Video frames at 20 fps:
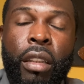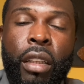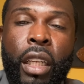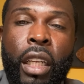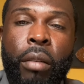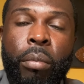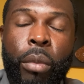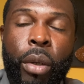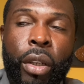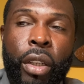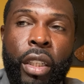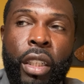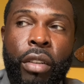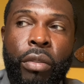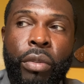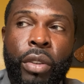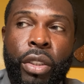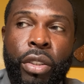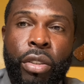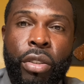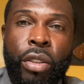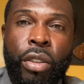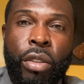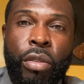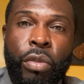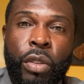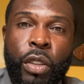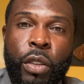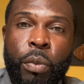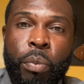in marketing research
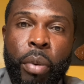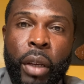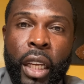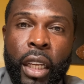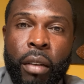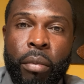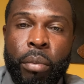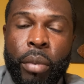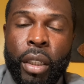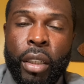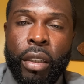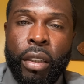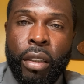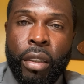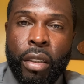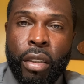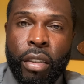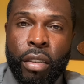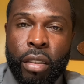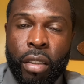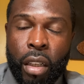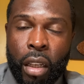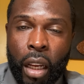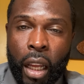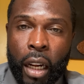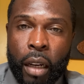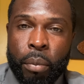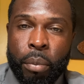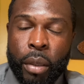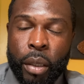respect, because a
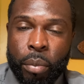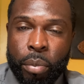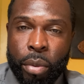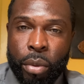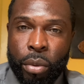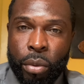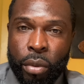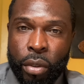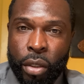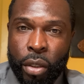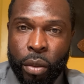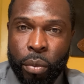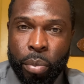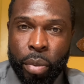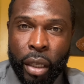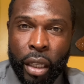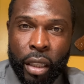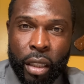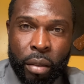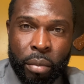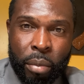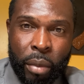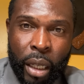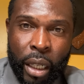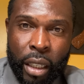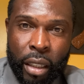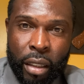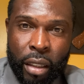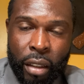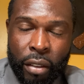lot of people don't pay them
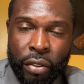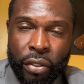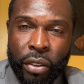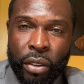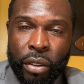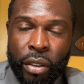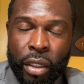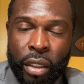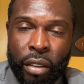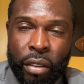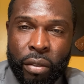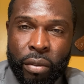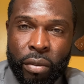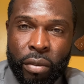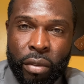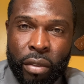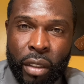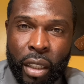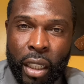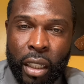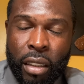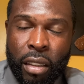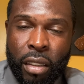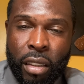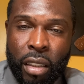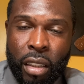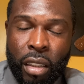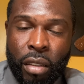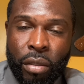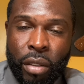mind. They feel they're not
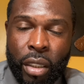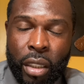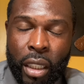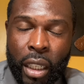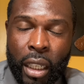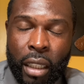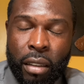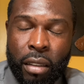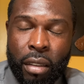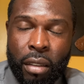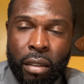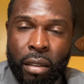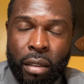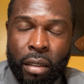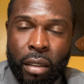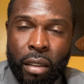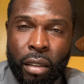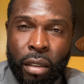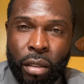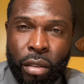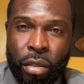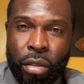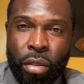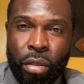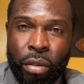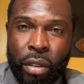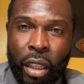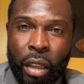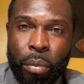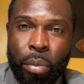genuine, not sincere,
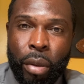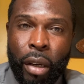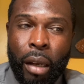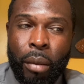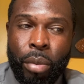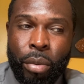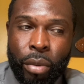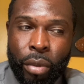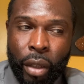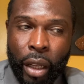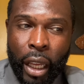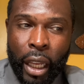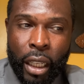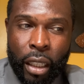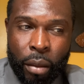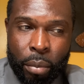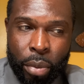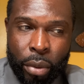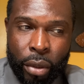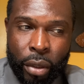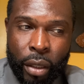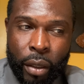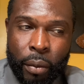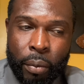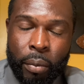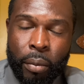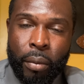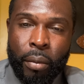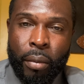so they probably will hang up on them.